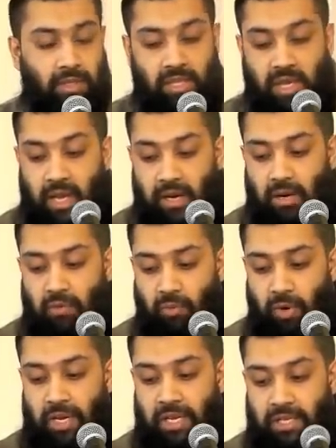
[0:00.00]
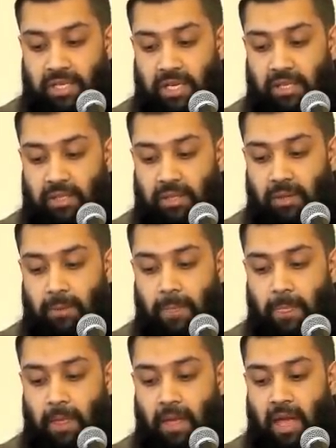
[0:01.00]
certain of what he says
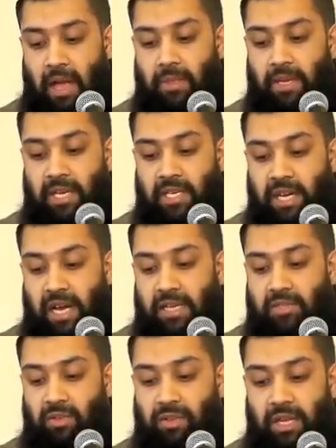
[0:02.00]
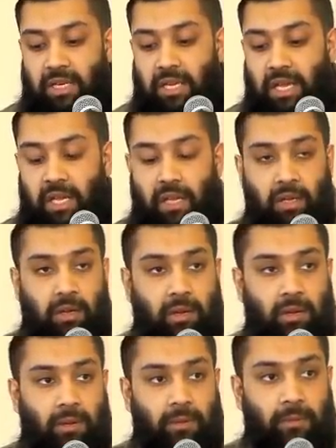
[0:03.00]
and then he dies on that day
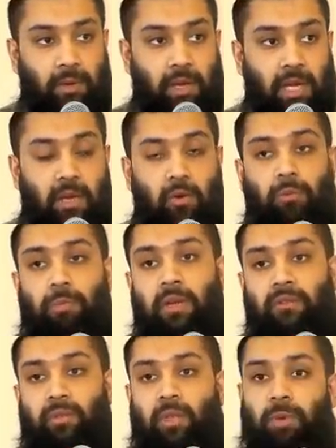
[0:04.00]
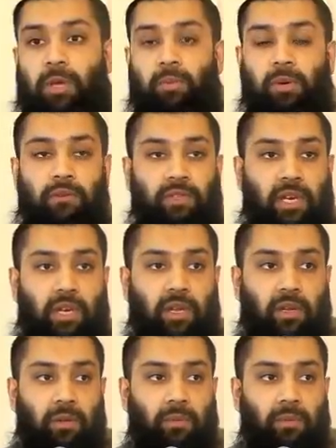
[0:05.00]
he will be from the people of Jannah